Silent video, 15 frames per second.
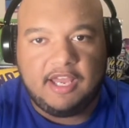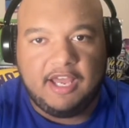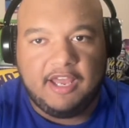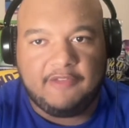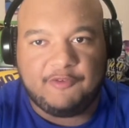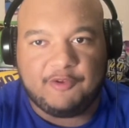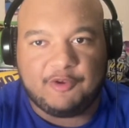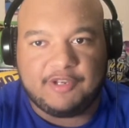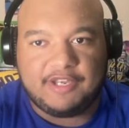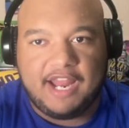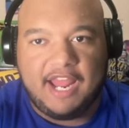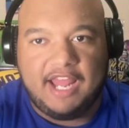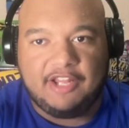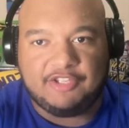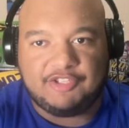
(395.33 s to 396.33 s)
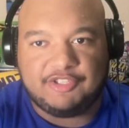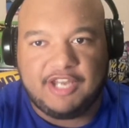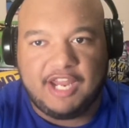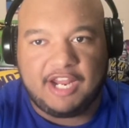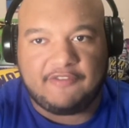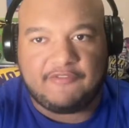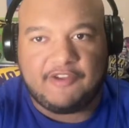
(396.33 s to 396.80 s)
if you're an LSU
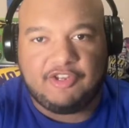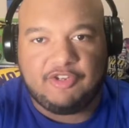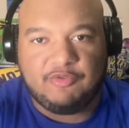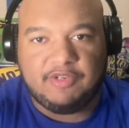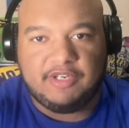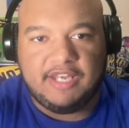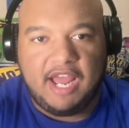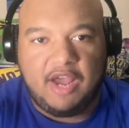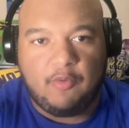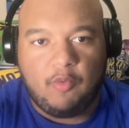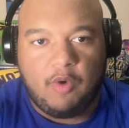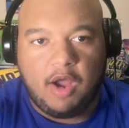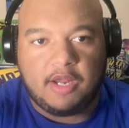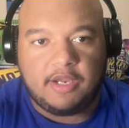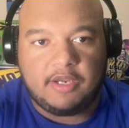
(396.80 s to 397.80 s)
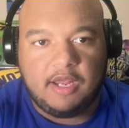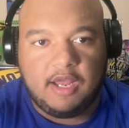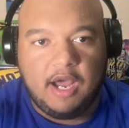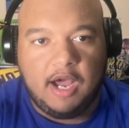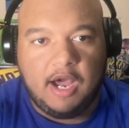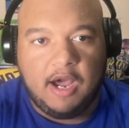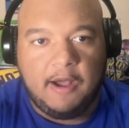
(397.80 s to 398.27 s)
Tiger fan, you did not want.
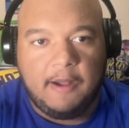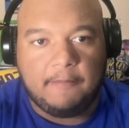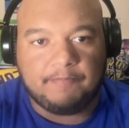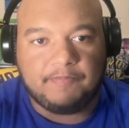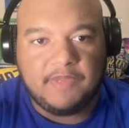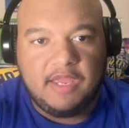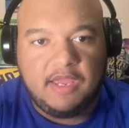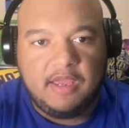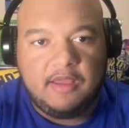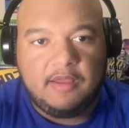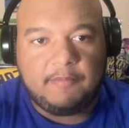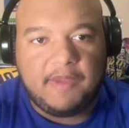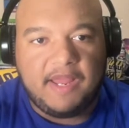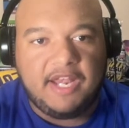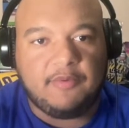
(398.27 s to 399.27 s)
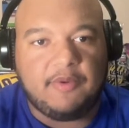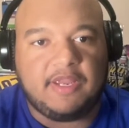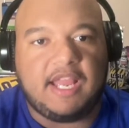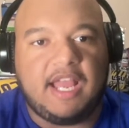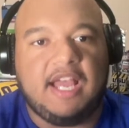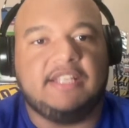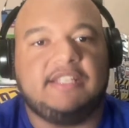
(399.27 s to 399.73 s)
But
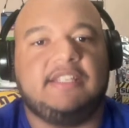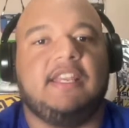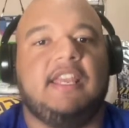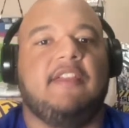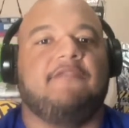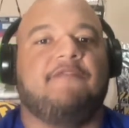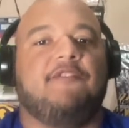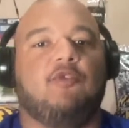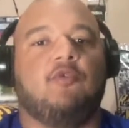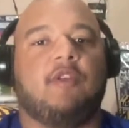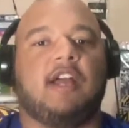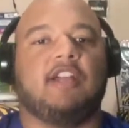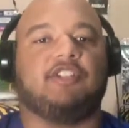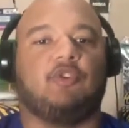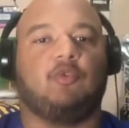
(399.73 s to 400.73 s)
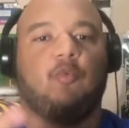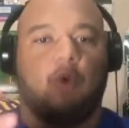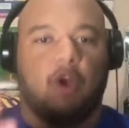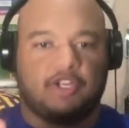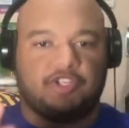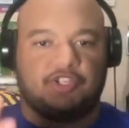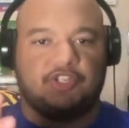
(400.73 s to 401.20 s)
anyway, guys, if you guys are
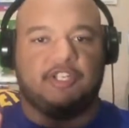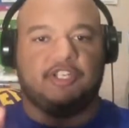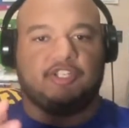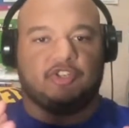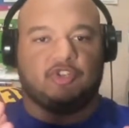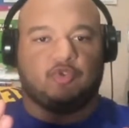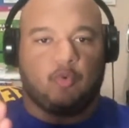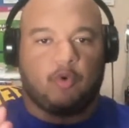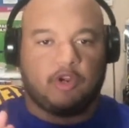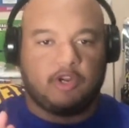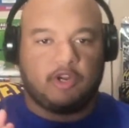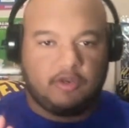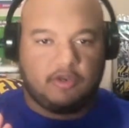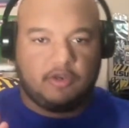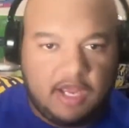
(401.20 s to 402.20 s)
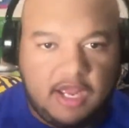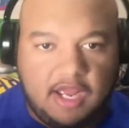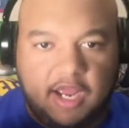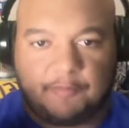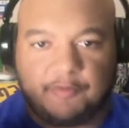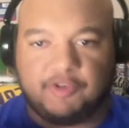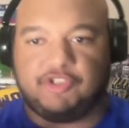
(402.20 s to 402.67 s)
watching this on Twitter,
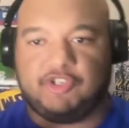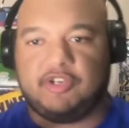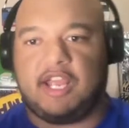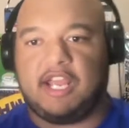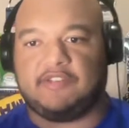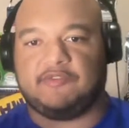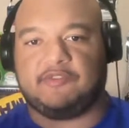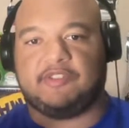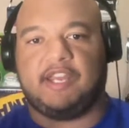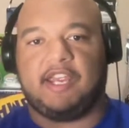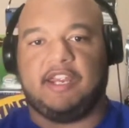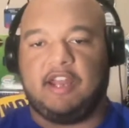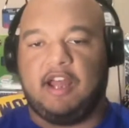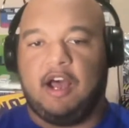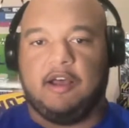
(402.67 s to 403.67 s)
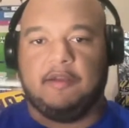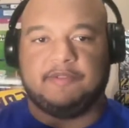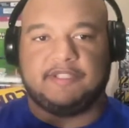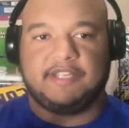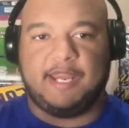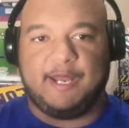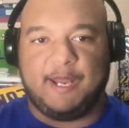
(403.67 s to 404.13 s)
I appreciate you guys for staying
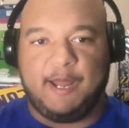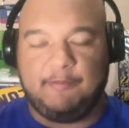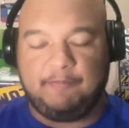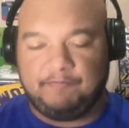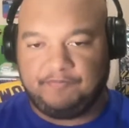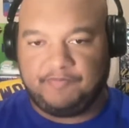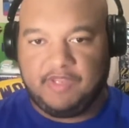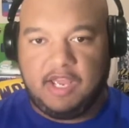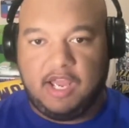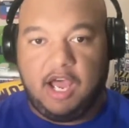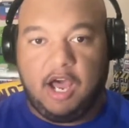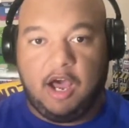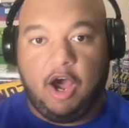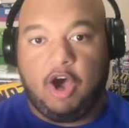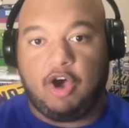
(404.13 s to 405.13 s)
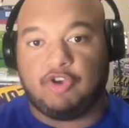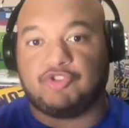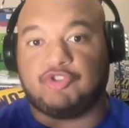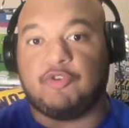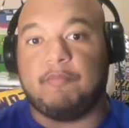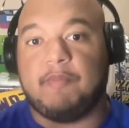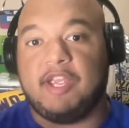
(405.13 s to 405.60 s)
up.
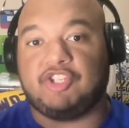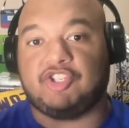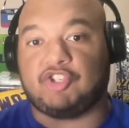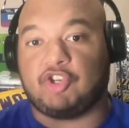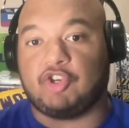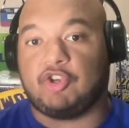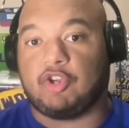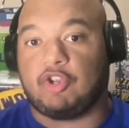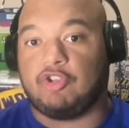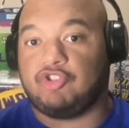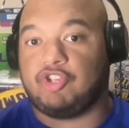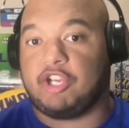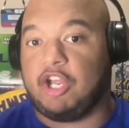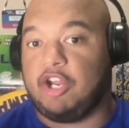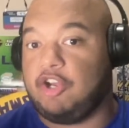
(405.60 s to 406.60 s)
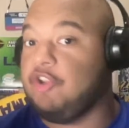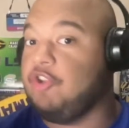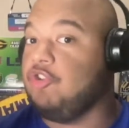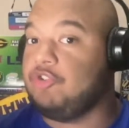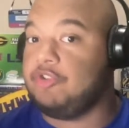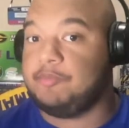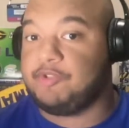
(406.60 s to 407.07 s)
Also, make sure to go check out our
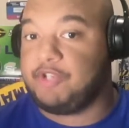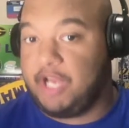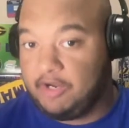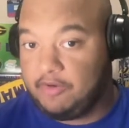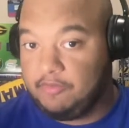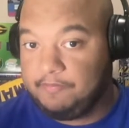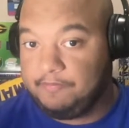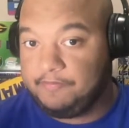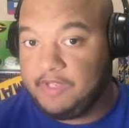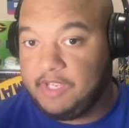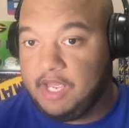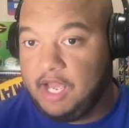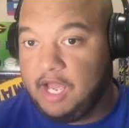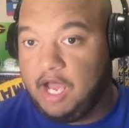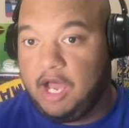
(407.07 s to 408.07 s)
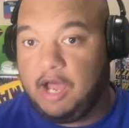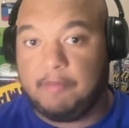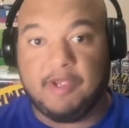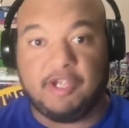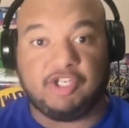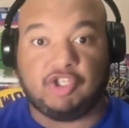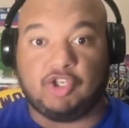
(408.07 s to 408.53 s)
YouTube channel.
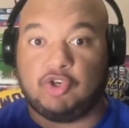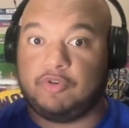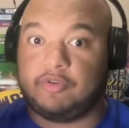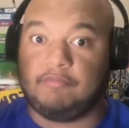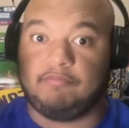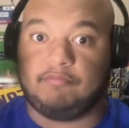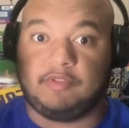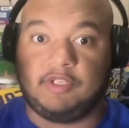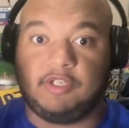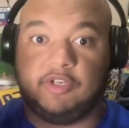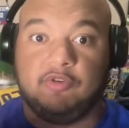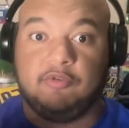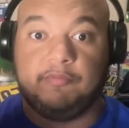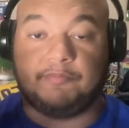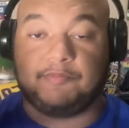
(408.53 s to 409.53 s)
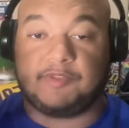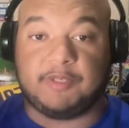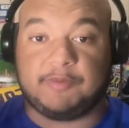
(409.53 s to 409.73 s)
Make sure to